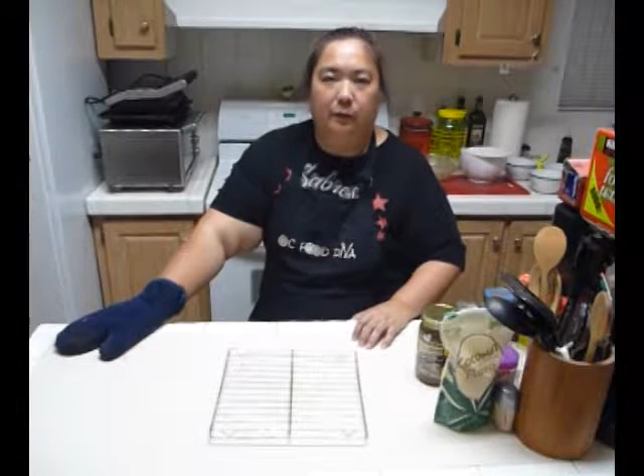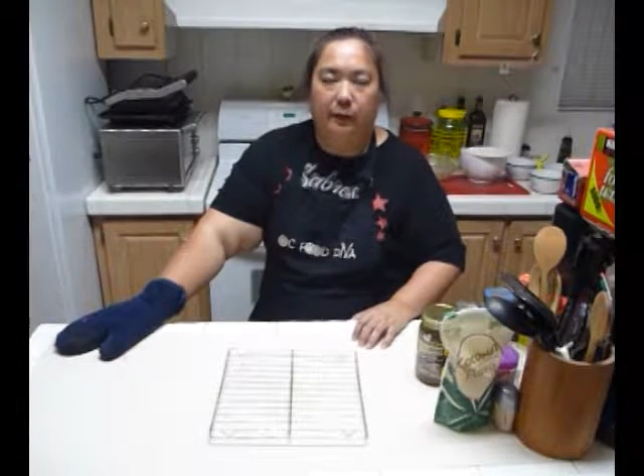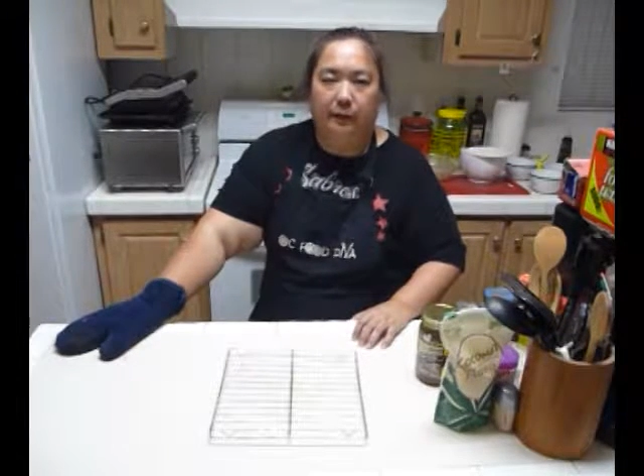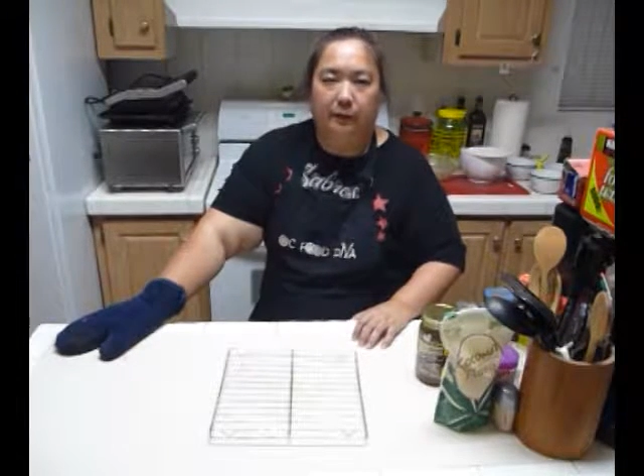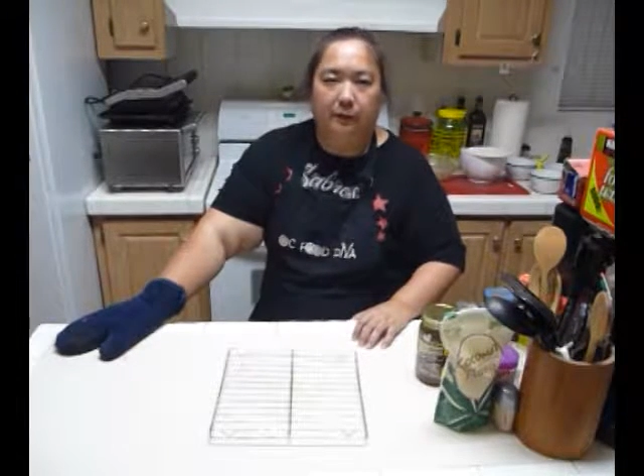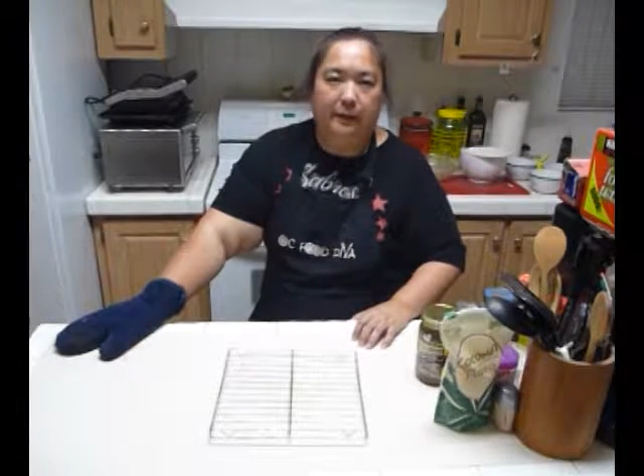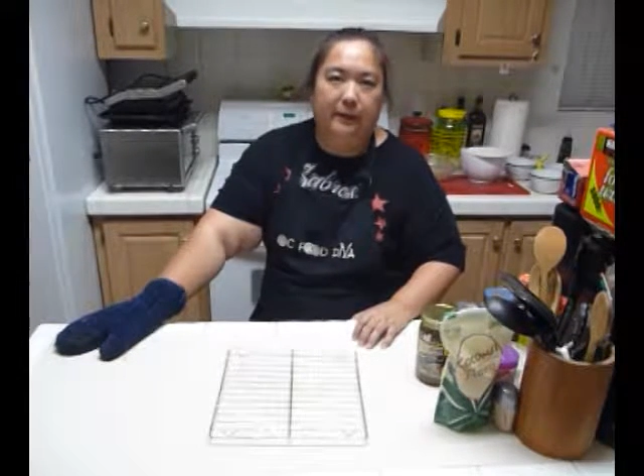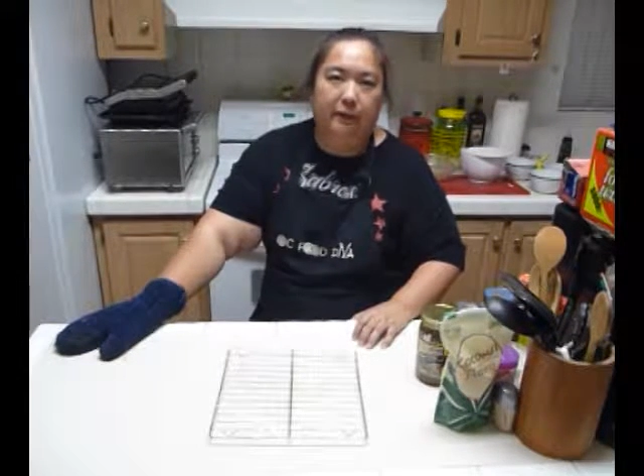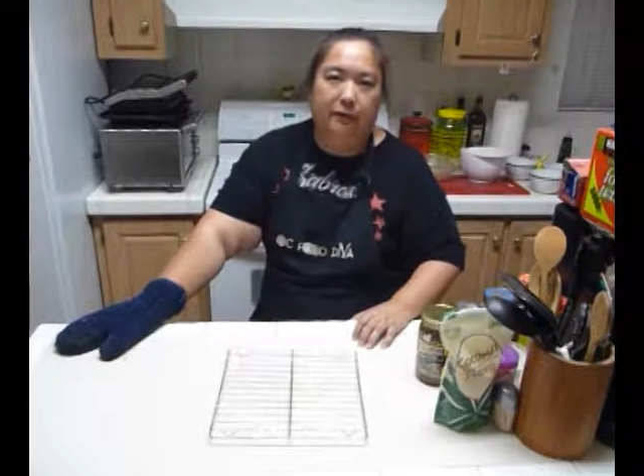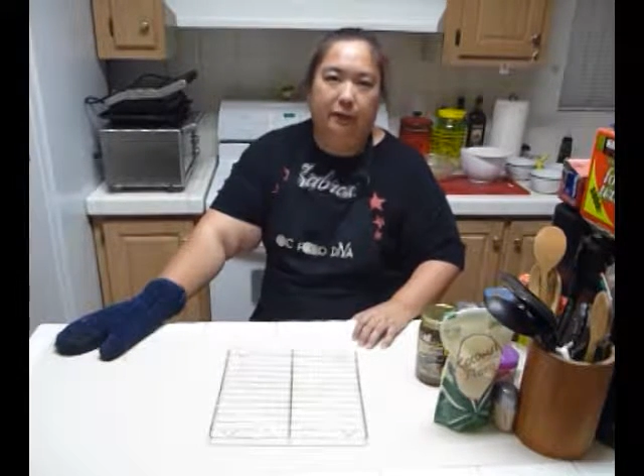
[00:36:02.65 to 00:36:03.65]
We left them in
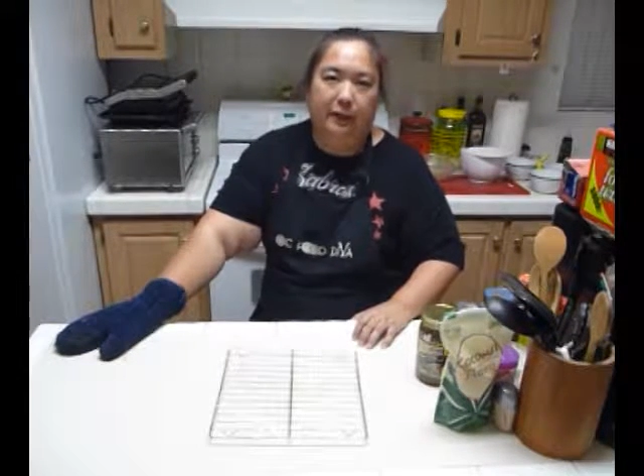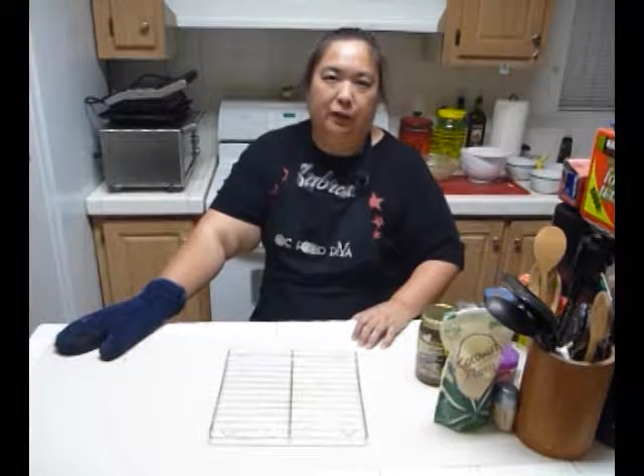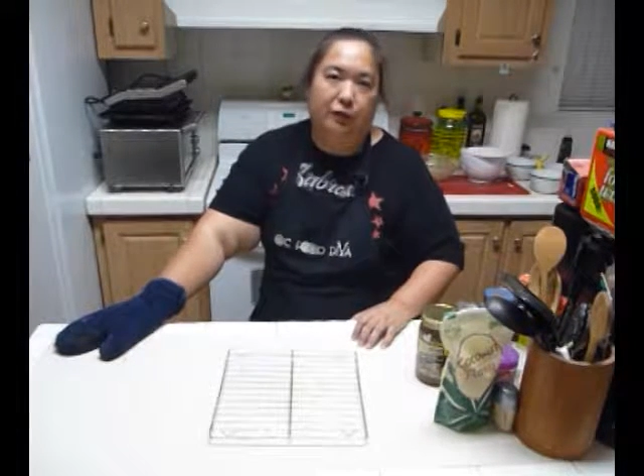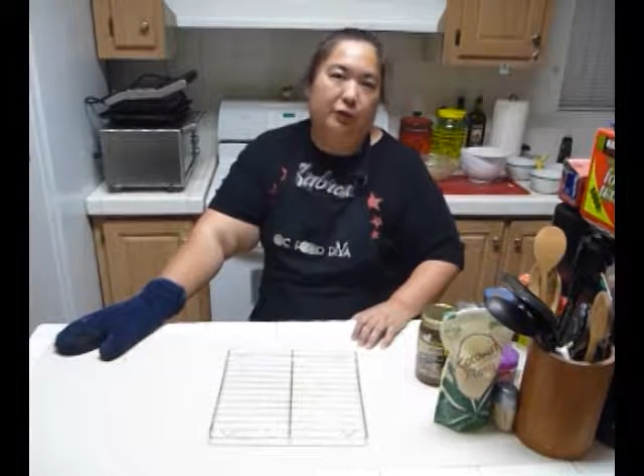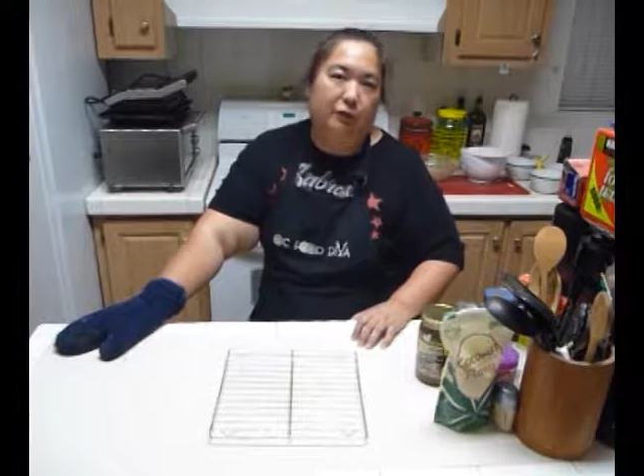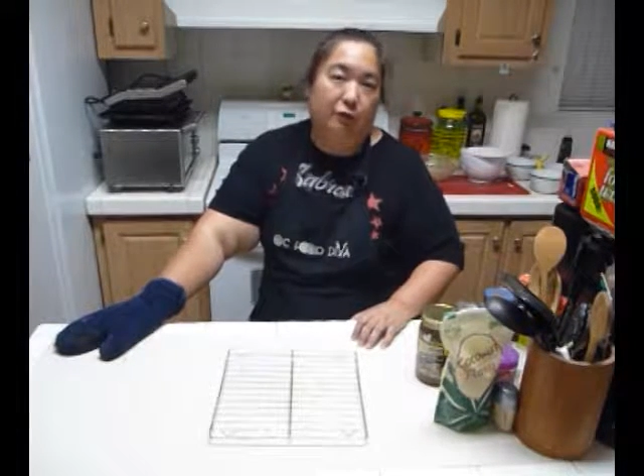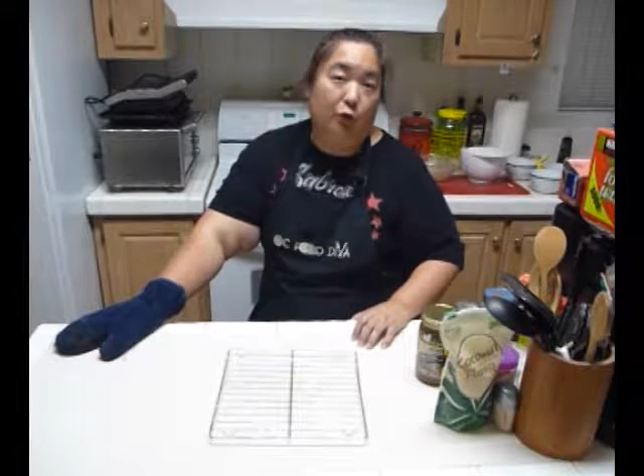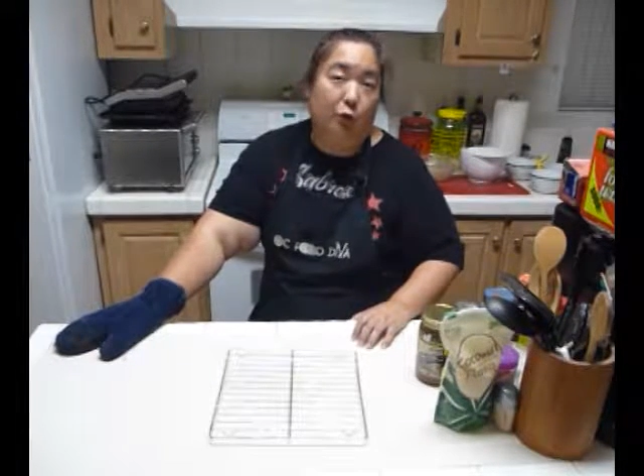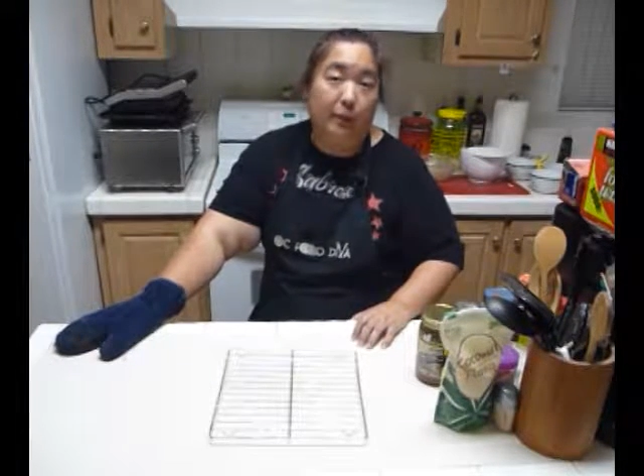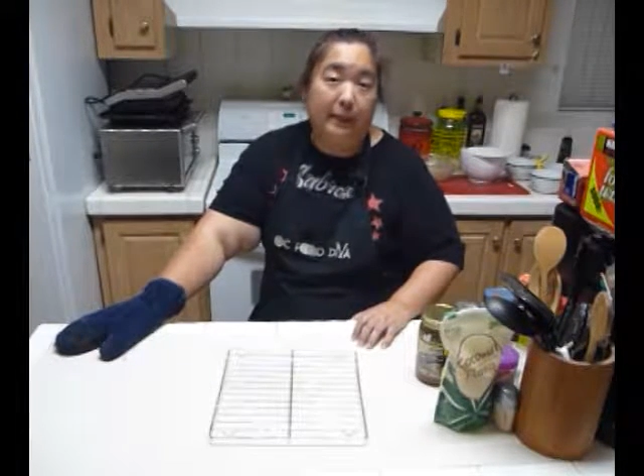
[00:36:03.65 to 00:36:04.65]
there for an extra
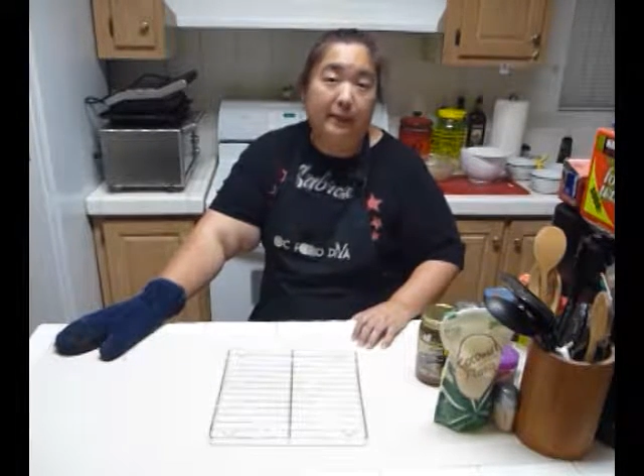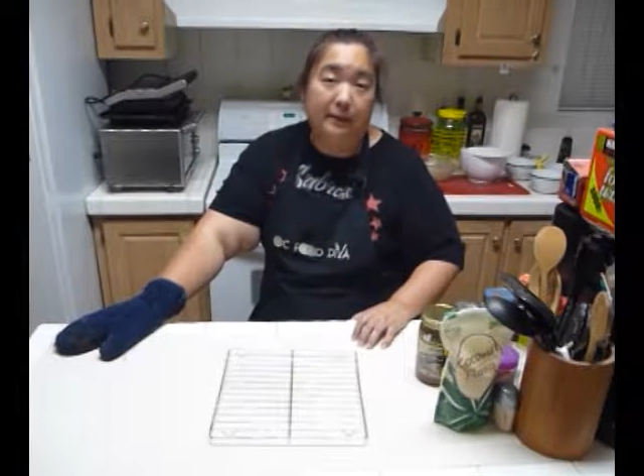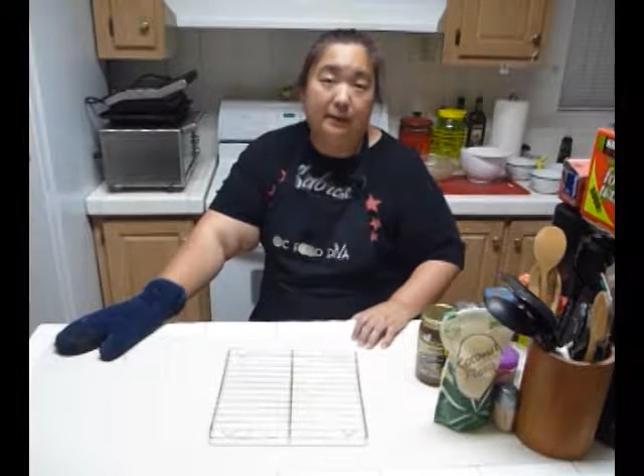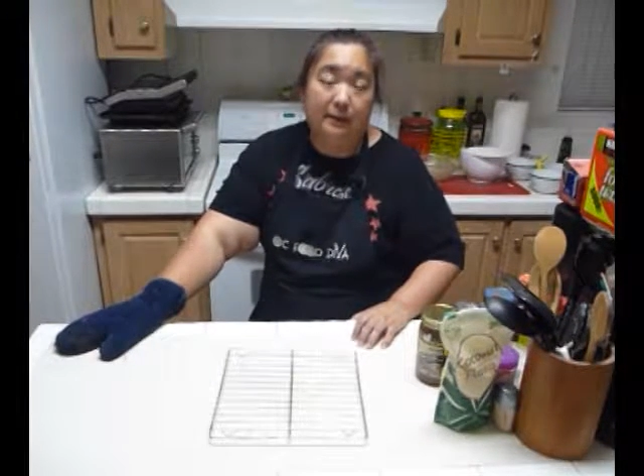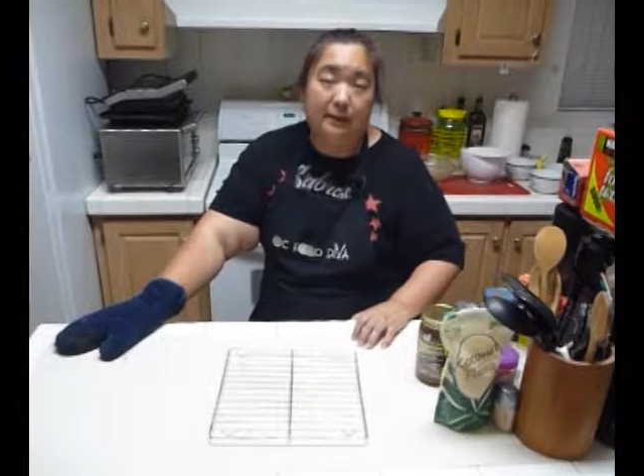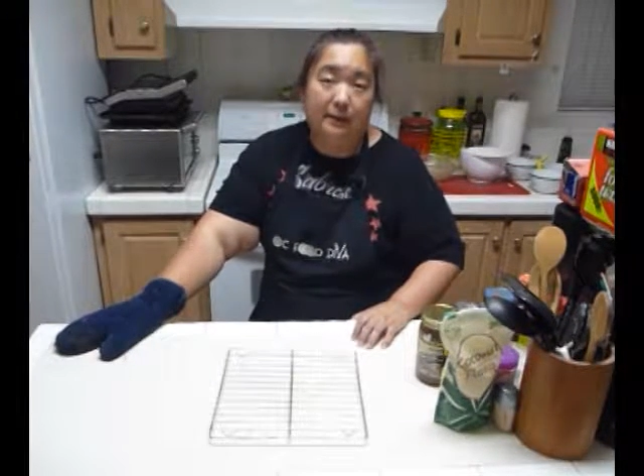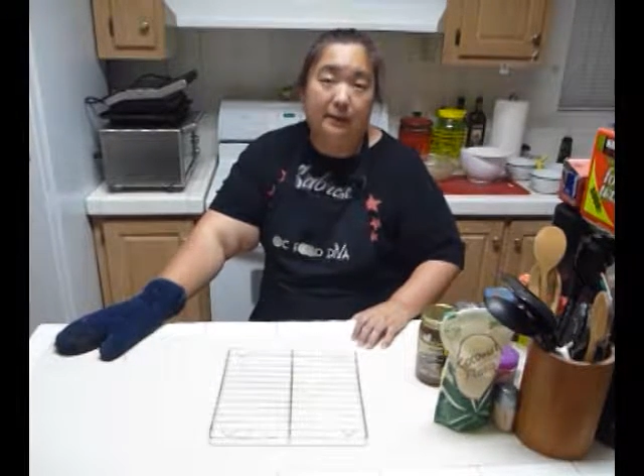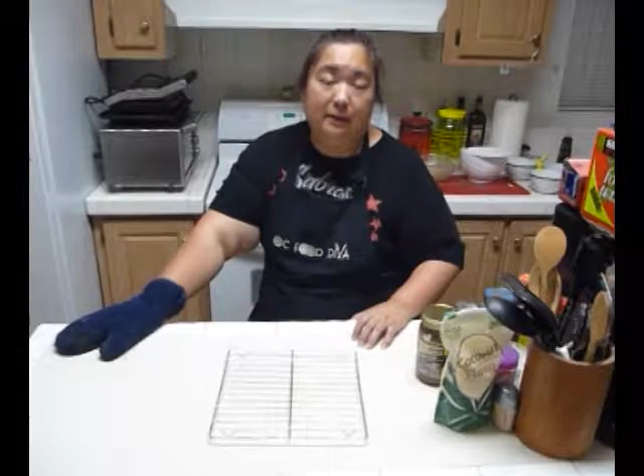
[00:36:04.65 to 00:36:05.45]
4 minutes